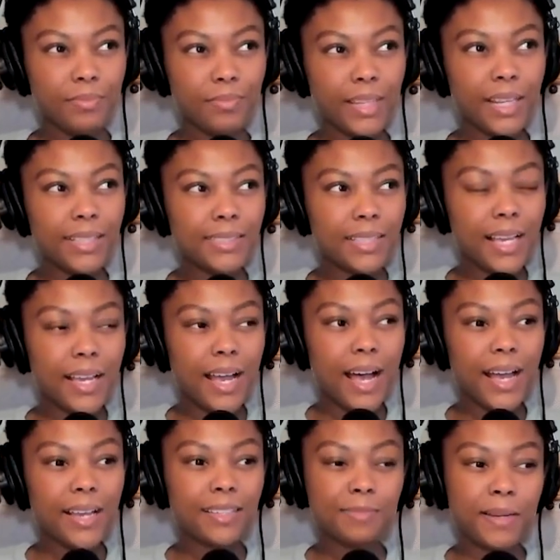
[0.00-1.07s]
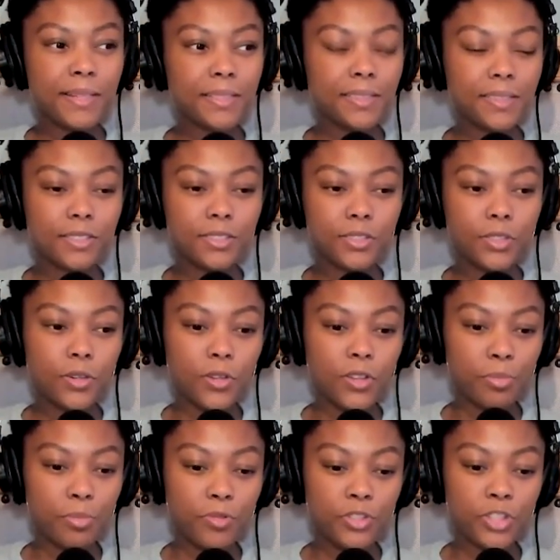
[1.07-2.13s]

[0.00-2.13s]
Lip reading: it's like I expected this girl that moved